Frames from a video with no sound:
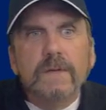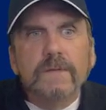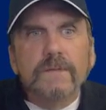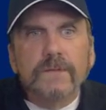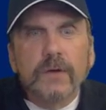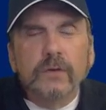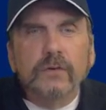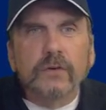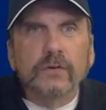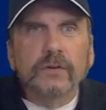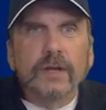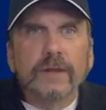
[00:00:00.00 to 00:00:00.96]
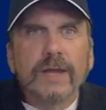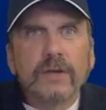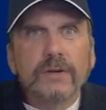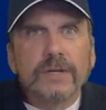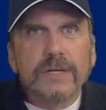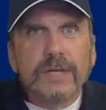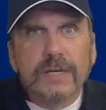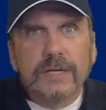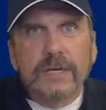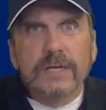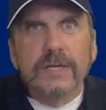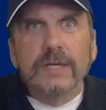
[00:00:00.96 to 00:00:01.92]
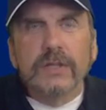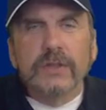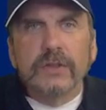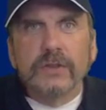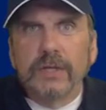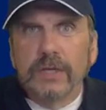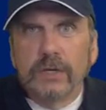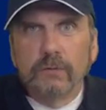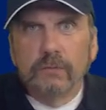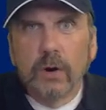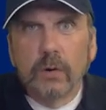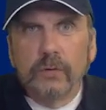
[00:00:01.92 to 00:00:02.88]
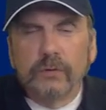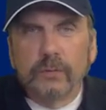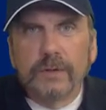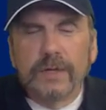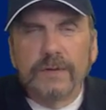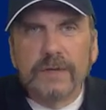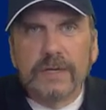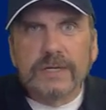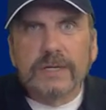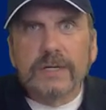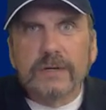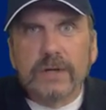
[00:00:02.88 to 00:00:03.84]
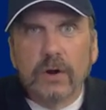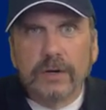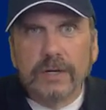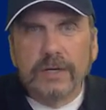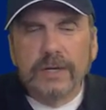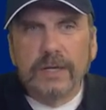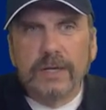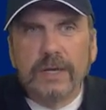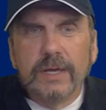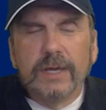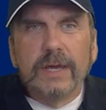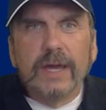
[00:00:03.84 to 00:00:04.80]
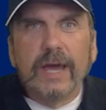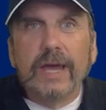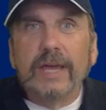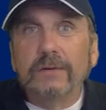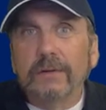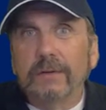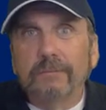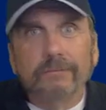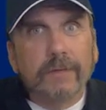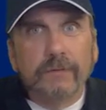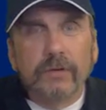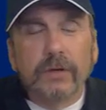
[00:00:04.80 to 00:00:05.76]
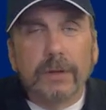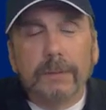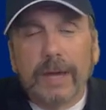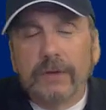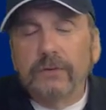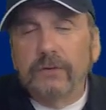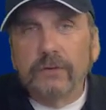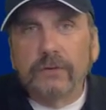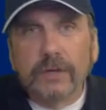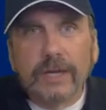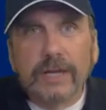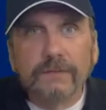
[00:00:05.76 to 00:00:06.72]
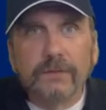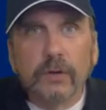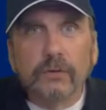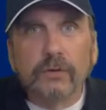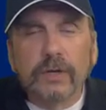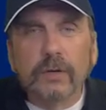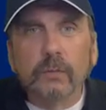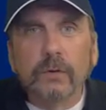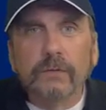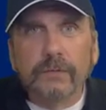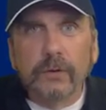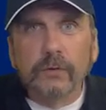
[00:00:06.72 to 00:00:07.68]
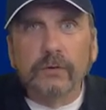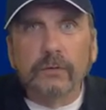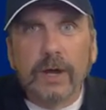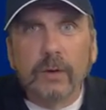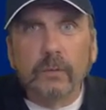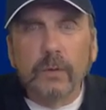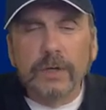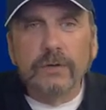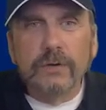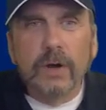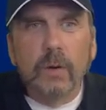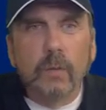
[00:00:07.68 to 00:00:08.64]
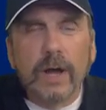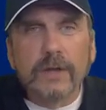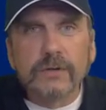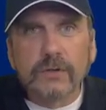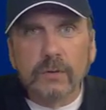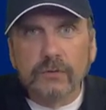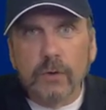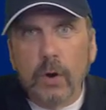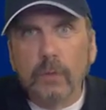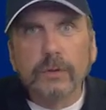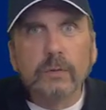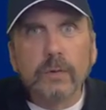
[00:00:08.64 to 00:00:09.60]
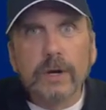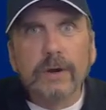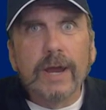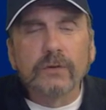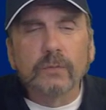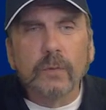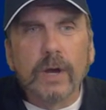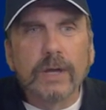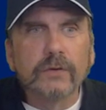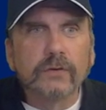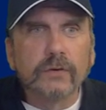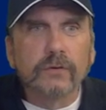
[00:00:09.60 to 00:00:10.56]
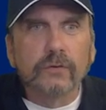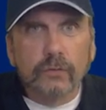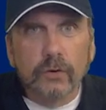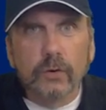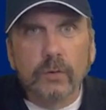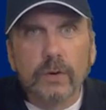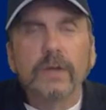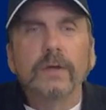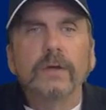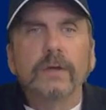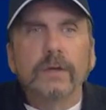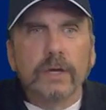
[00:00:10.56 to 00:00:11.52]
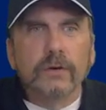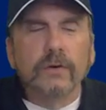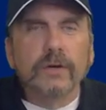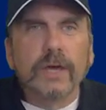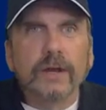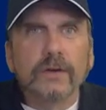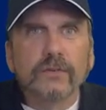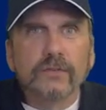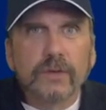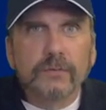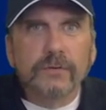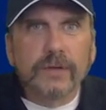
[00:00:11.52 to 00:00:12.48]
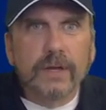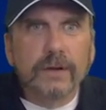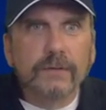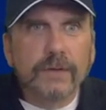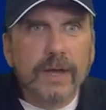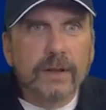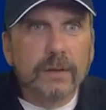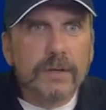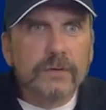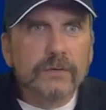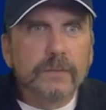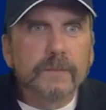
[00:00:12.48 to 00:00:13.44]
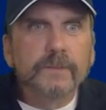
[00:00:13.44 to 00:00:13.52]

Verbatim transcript: Filters allow you to take the rows within this RDD and, if you can imagine, just like any filter, it will filter out what you don't want. So only where X, Y is, it's true, and you'll get a subset of elements.